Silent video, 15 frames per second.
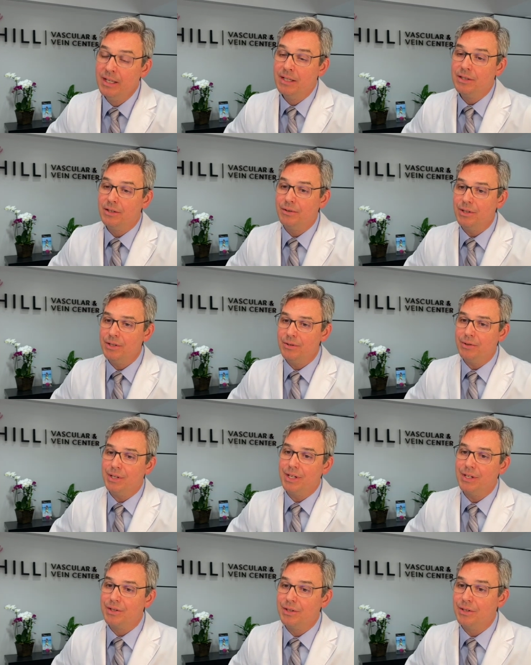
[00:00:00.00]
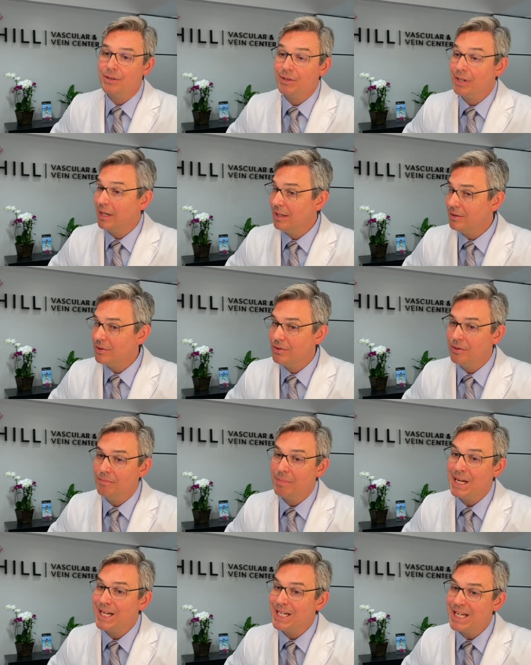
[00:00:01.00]
So these are things that are done to
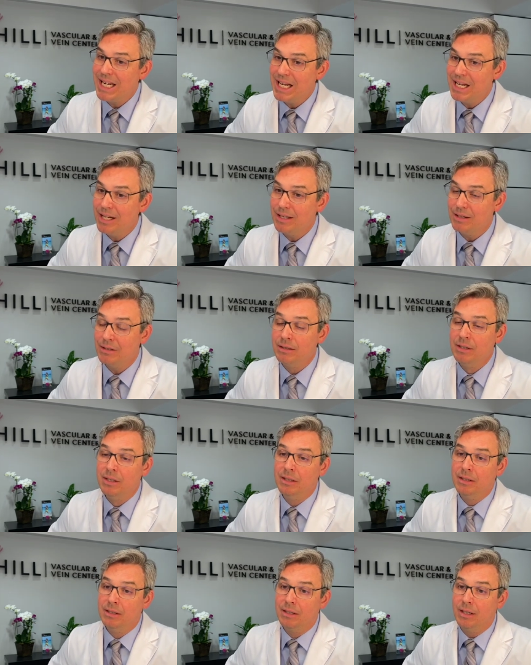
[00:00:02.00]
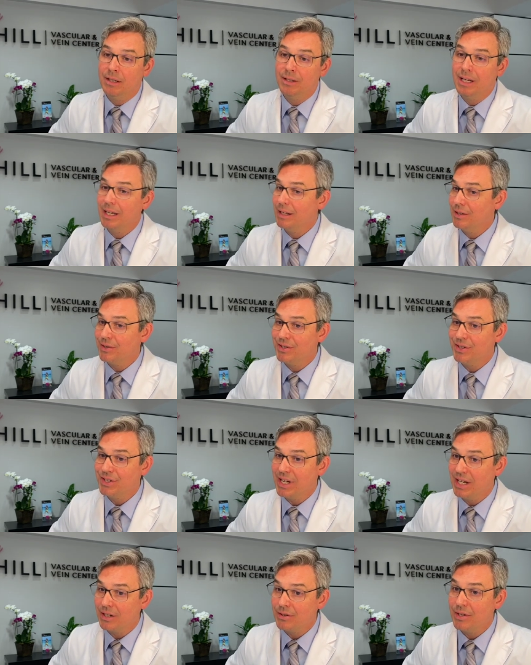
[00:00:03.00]
maintain a dialysis
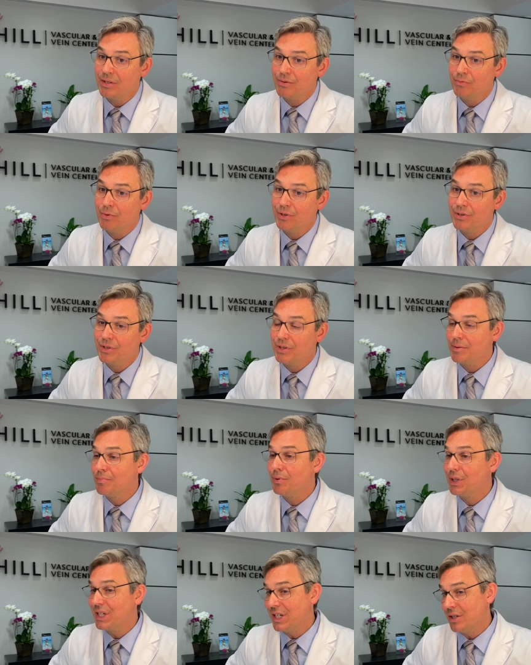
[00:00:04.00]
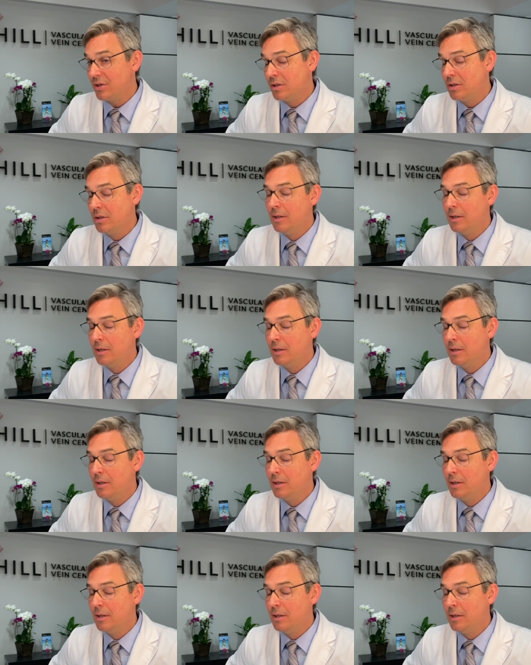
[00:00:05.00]
access once it's placed.